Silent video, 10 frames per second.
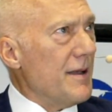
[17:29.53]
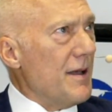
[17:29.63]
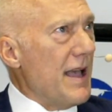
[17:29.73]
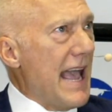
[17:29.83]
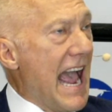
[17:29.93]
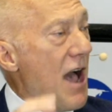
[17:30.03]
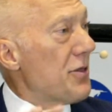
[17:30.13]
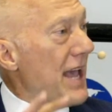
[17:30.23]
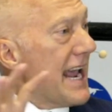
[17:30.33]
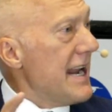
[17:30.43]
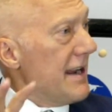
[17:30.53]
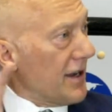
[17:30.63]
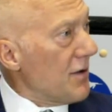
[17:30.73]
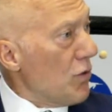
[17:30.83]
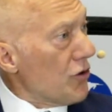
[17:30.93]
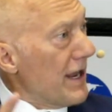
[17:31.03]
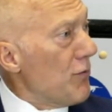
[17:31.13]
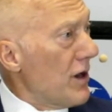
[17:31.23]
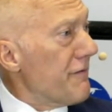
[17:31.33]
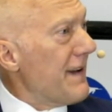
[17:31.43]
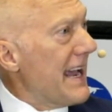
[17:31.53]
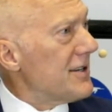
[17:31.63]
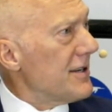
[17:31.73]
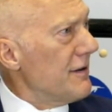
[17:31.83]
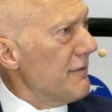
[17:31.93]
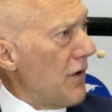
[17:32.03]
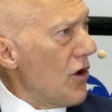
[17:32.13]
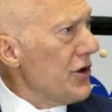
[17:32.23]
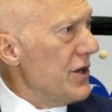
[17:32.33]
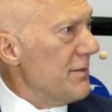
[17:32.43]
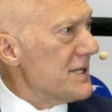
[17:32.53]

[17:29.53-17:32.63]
how they will affect volumes.